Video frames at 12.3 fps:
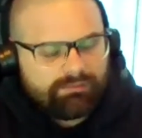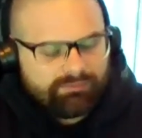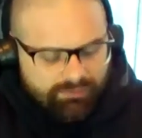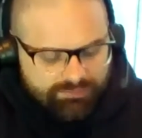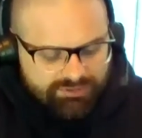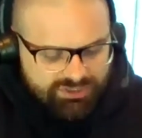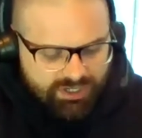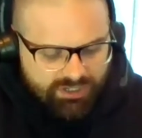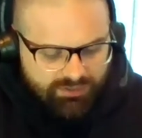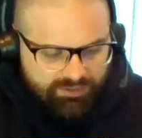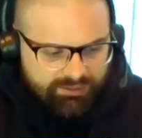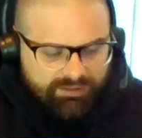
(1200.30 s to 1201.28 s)
So I'm just trying
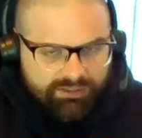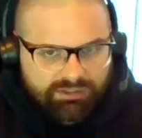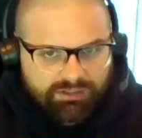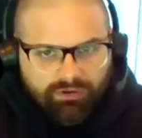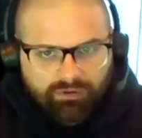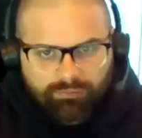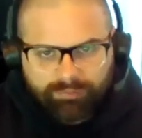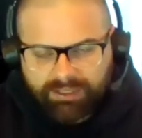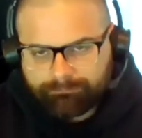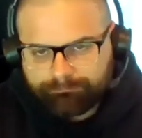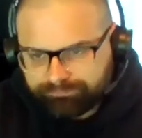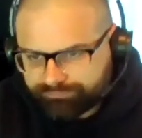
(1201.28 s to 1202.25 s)
to like let you know,
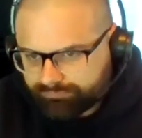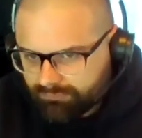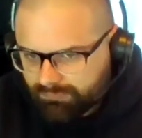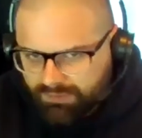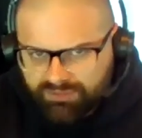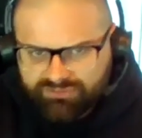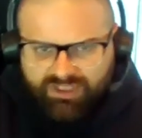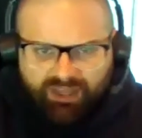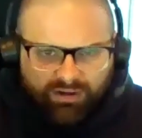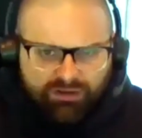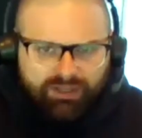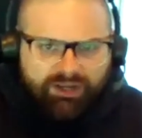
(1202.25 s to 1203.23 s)
man, it's
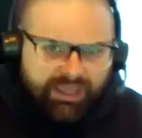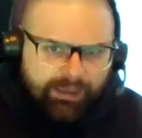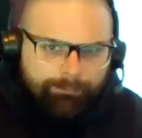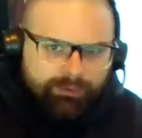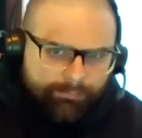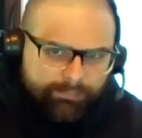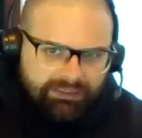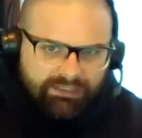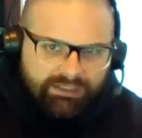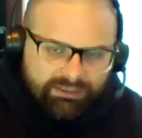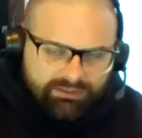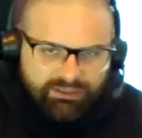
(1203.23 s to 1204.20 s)
not all going to happen
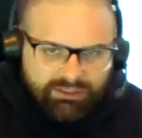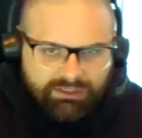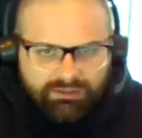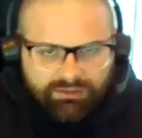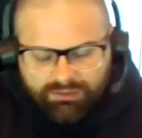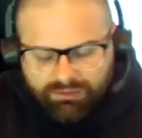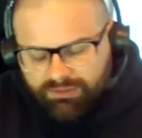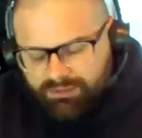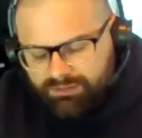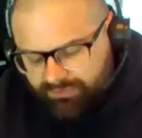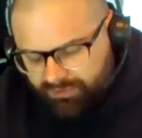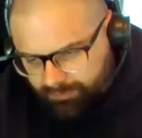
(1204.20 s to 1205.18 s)
immediately.
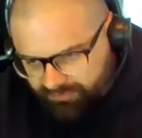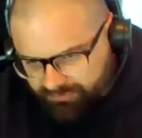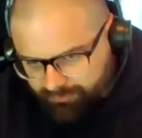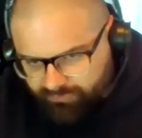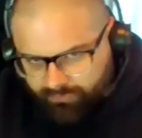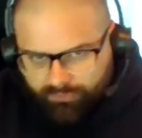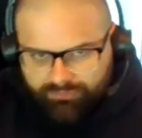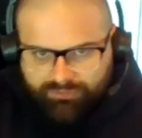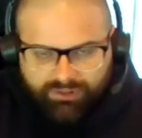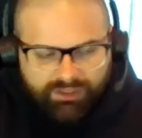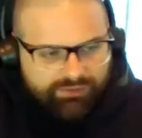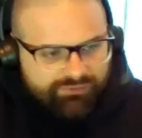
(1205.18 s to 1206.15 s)
It's going to be some slow
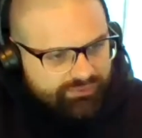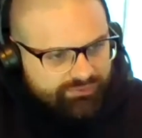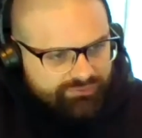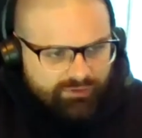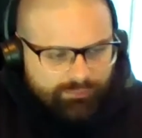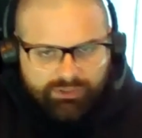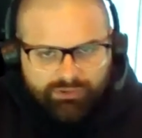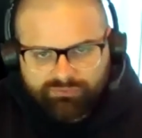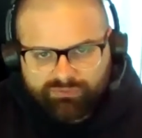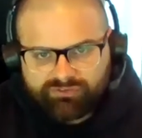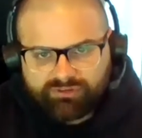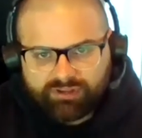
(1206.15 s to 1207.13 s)
delays and there's going to be
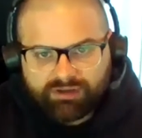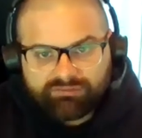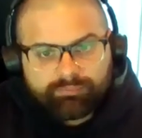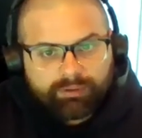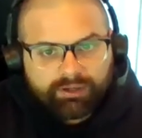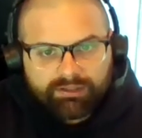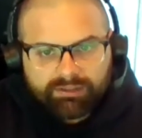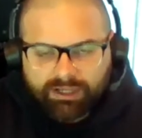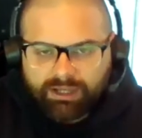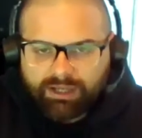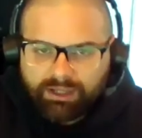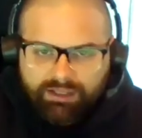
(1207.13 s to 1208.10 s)
goofy stuff.
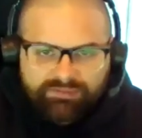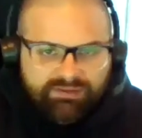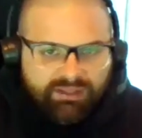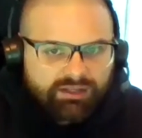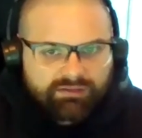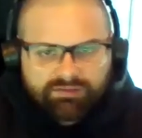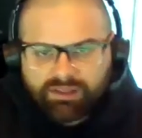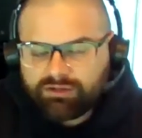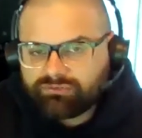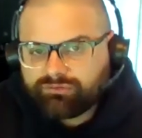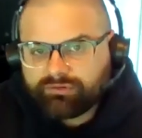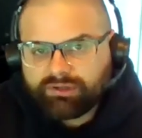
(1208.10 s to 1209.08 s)
But uh, at the end of the day,
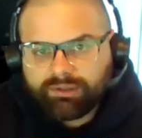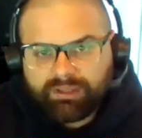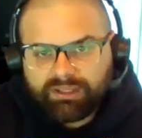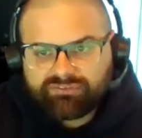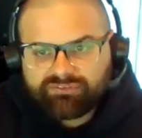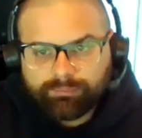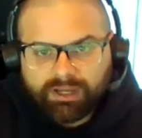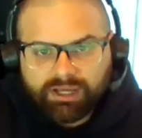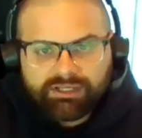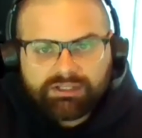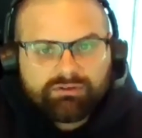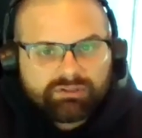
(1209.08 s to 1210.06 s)
you're still going to make some
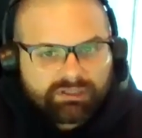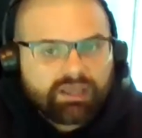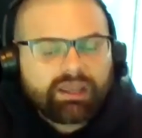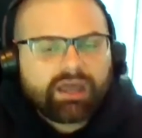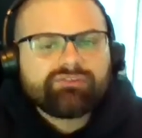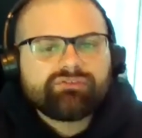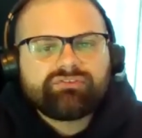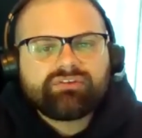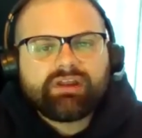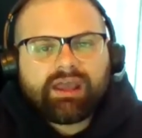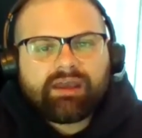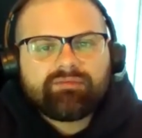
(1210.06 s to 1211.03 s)
money. You guys are just
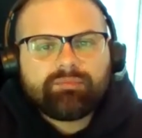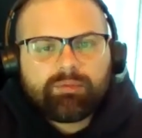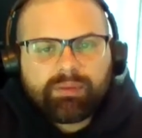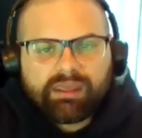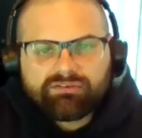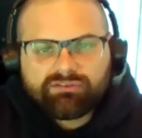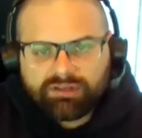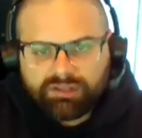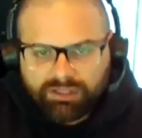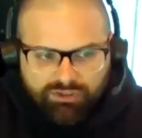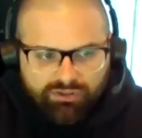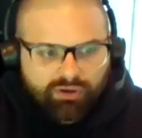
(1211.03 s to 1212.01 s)
going to have to be patient
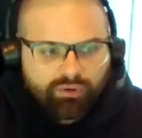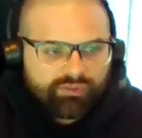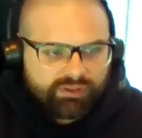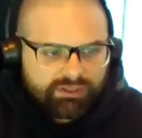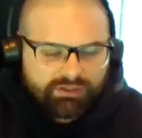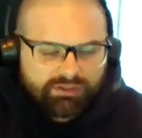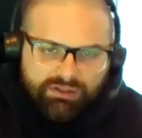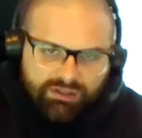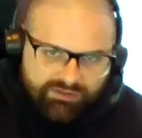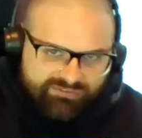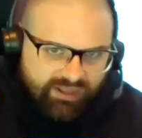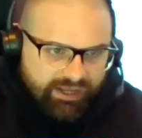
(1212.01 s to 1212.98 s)
and know that
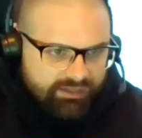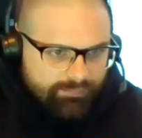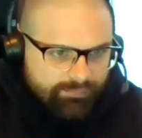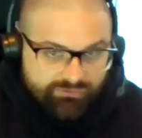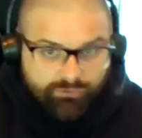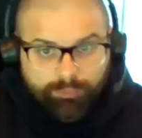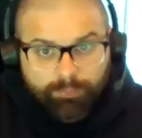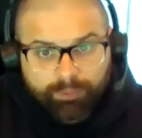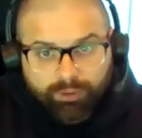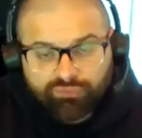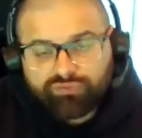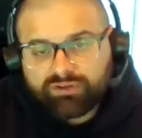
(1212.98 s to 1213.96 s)
it's not going to be super
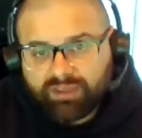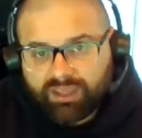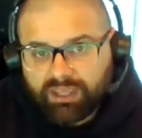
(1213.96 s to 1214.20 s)
perfect.